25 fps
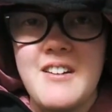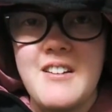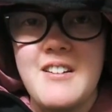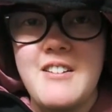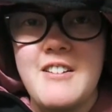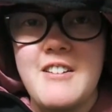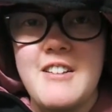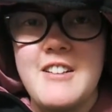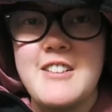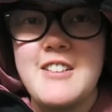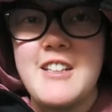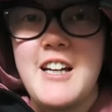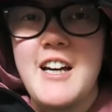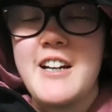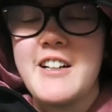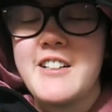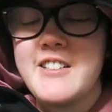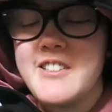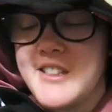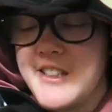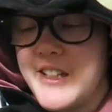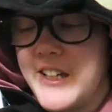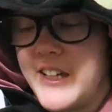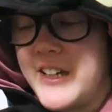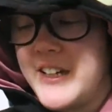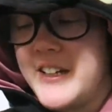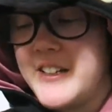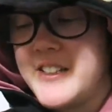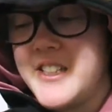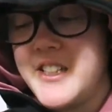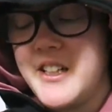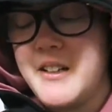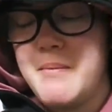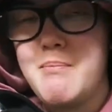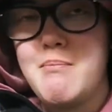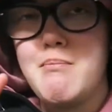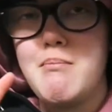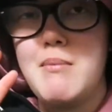it acts like it's
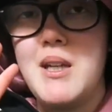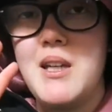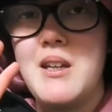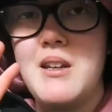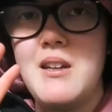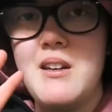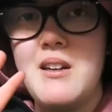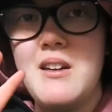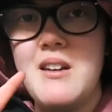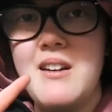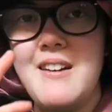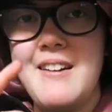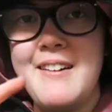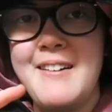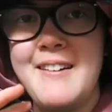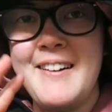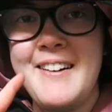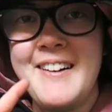a mitten.